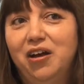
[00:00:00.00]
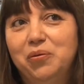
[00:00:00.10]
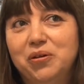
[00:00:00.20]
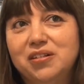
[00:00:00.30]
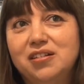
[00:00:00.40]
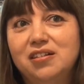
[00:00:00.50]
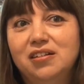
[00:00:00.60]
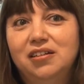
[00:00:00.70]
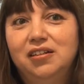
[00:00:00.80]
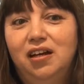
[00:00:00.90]
when I
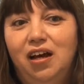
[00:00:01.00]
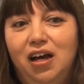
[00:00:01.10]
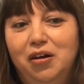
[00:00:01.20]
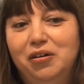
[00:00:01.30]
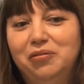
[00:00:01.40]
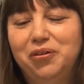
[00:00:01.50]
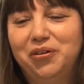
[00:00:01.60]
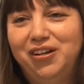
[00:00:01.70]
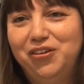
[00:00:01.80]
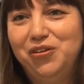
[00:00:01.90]
was a
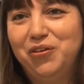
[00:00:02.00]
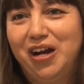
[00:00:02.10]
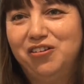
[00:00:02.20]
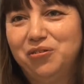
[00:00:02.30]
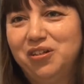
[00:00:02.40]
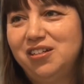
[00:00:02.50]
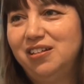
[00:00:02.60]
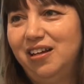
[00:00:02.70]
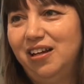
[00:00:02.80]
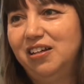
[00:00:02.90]
very new
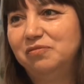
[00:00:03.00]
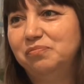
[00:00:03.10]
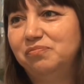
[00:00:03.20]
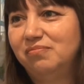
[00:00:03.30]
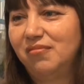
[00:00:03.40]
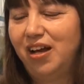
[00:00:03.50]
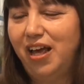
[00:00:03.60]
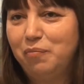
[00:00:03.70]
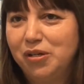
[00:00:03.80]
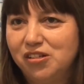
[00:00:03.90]
graduate,
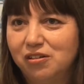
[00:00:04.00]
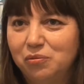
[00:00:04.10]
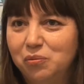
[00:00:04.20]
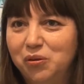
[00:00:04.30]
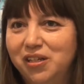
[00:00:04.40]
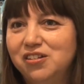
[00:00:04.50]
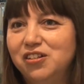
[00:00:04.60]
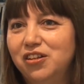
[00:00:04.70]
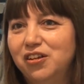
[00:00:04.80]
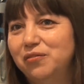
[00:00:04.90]
I happened to walk
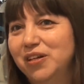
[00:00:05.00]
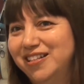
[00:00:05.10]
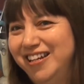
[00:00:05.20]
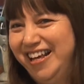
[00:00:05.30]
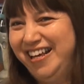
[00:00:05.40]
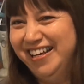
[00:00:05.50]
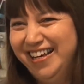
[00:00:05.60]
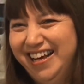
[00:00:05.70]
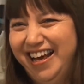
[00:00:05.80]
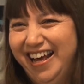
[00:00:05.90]
into the university
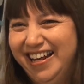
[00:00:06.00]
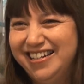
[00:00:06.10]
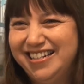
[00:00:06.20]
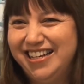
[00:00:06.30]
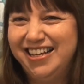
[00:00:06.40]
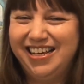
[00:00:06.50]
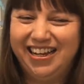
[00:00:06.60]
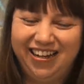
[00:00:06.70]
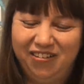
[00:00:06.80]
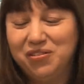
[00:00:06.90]
and
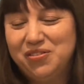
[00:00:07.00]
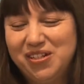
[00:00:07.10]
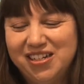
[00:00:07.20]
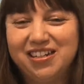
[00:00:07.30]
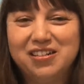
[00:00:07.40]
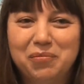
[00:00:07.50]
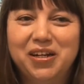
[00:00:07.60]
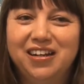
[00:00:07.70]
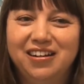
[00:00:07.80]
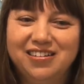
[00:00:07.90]
see, I was visiting
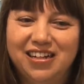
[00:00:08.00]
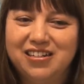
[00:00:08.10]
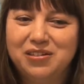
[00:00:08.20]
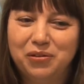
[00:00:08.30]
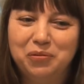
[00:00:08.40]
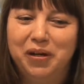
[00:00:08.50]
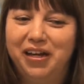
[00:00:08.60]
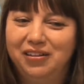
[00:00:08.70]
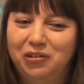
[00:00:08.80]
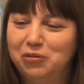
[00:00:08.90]
somebody, and I saw
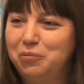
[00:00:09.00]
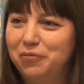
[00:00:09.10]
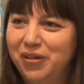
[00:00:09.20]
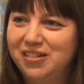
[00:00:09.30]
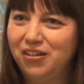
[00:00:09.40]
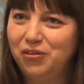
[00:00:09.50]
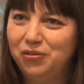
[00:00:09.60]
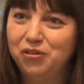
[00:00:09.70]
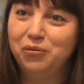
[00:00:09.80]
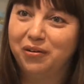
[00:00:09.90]
my old professor
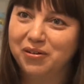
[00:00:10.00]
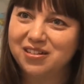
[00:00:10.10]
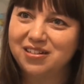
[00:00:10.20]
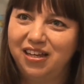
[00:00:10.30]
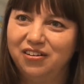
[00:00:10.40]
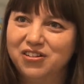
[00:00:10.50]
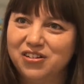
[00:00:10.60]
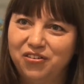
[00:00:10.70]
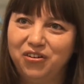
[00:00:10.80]
who knew I was keen on